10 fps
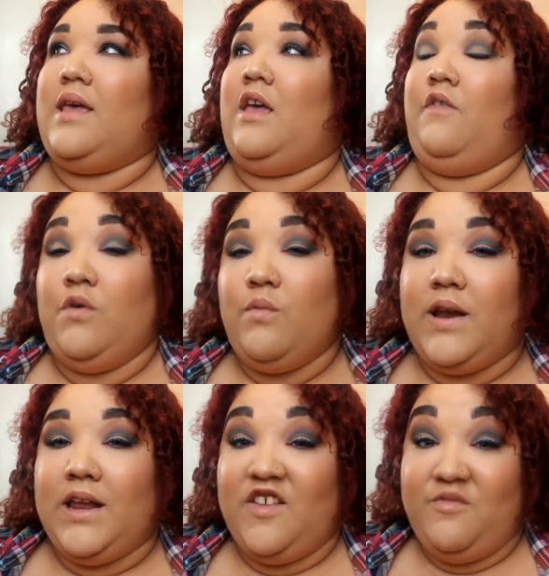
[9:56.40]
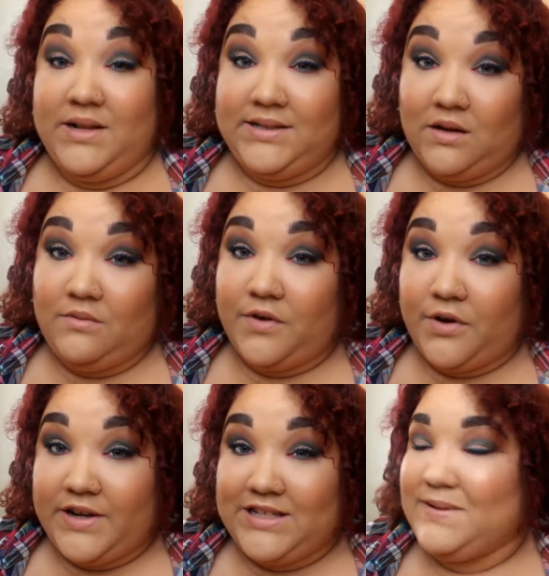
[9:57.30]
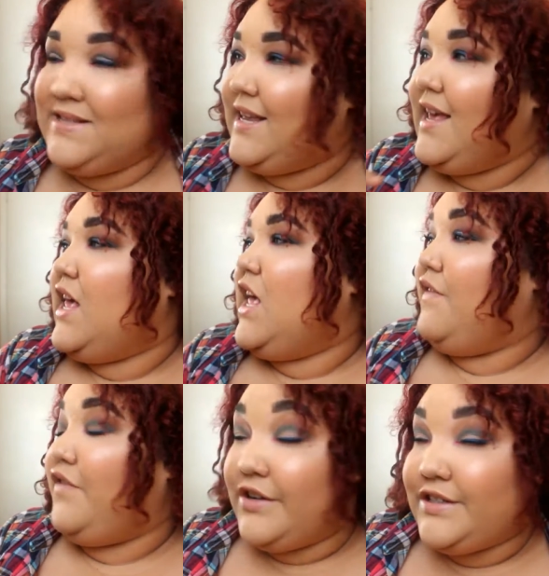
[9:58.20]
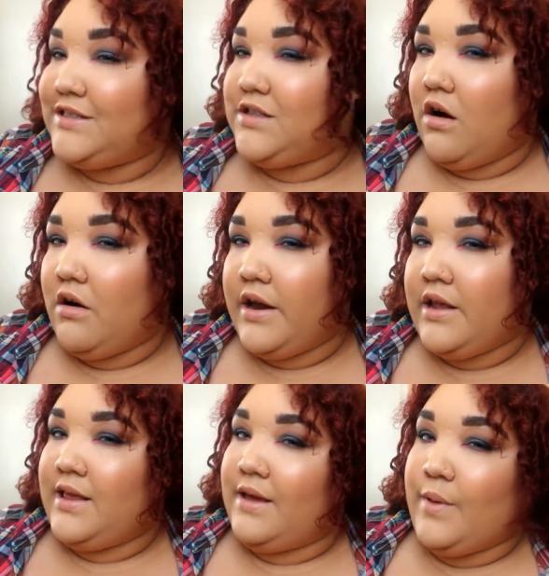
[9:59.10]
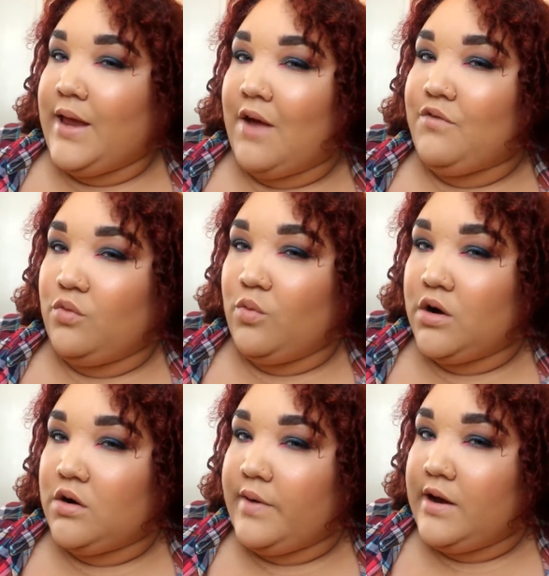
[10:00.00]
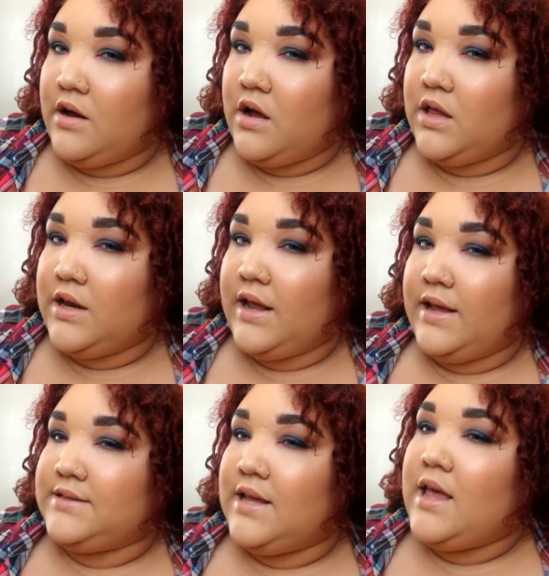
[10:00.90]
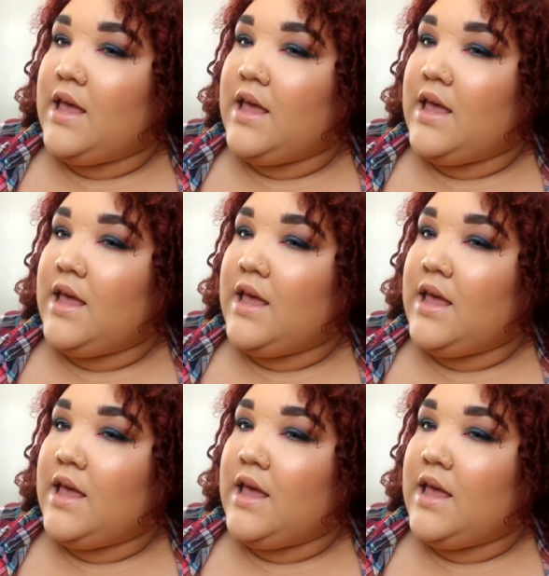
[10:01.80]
if you want to give me something for Christmas, if you're sorry that we have to work around the holidays,